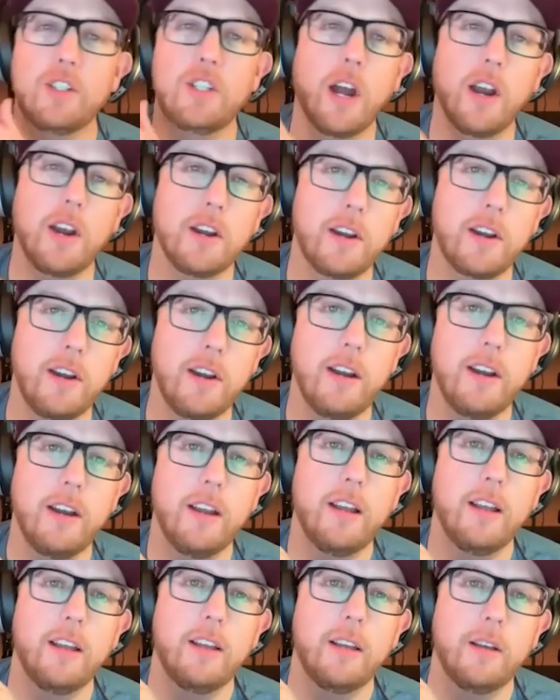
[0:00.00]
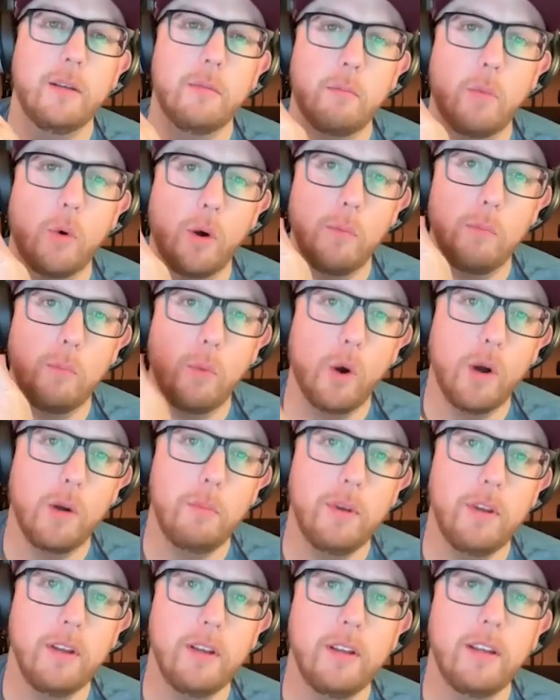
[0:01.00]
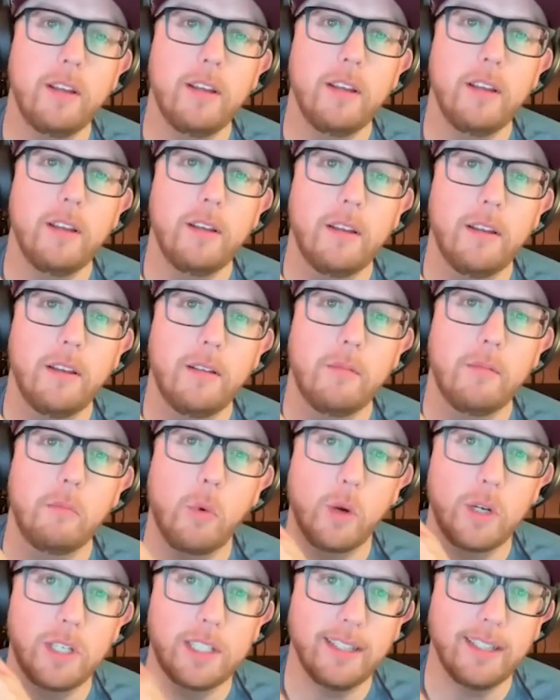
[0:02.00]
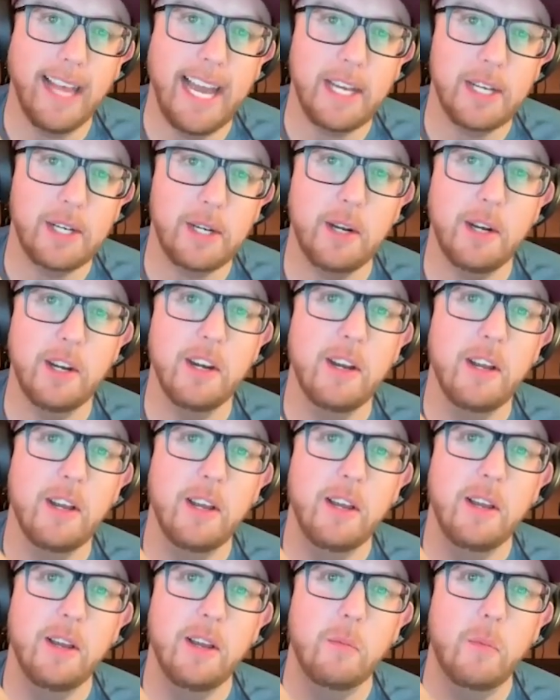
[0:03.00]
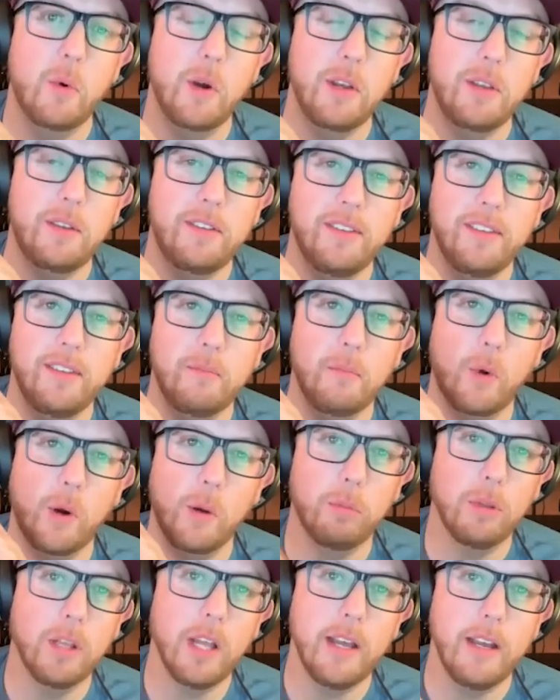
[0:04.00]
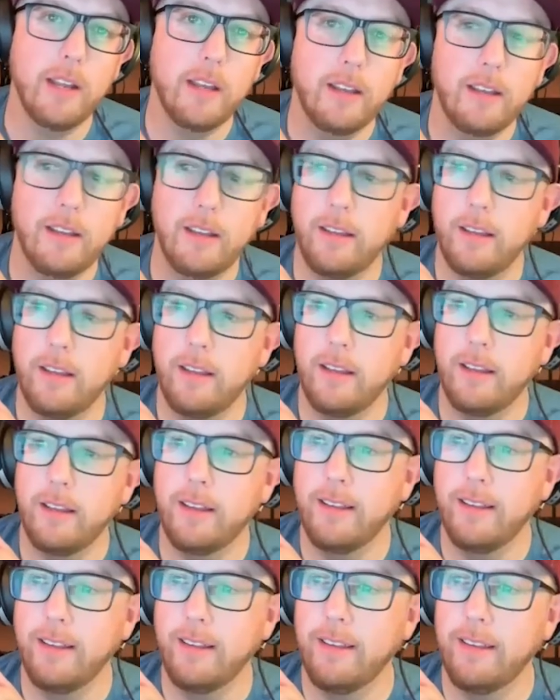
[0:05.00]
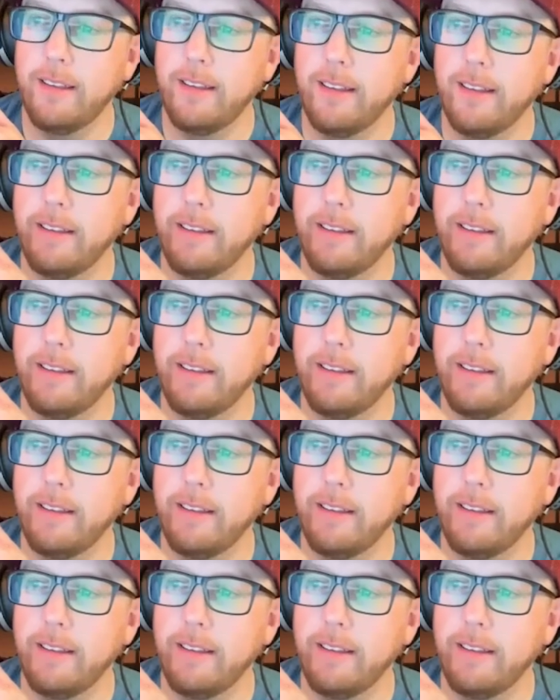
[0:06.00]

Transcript: darker, more morbid, more slasher, more more blood, or